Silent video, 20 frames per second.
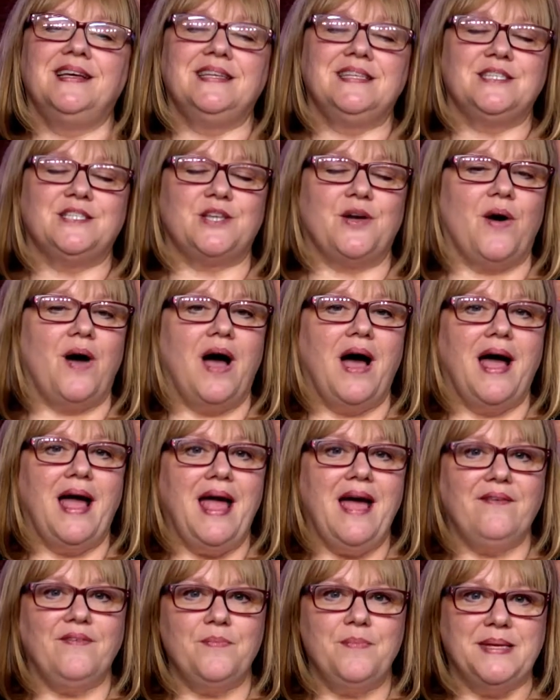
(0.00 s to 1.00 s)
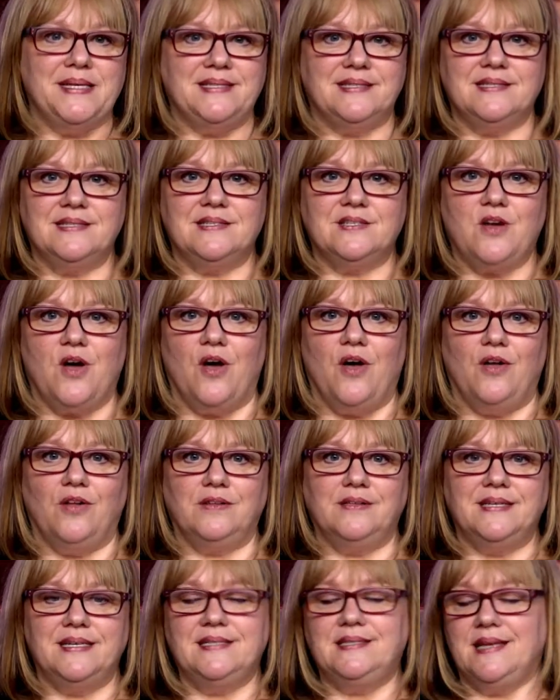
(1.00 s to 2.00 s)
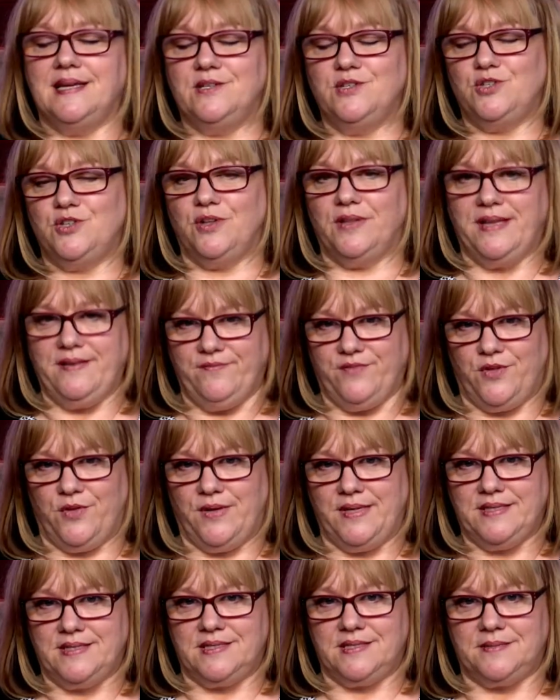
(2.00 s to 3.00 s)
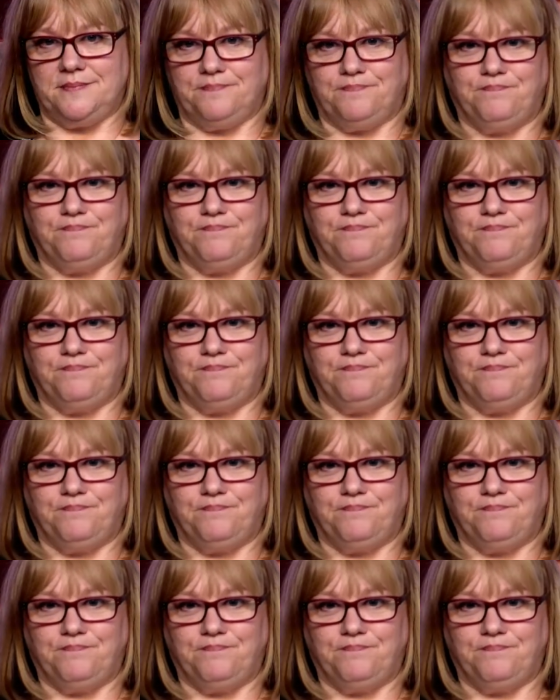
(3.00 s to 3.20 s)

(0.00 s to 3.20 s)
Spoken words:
So I have a business called Intentional Influence.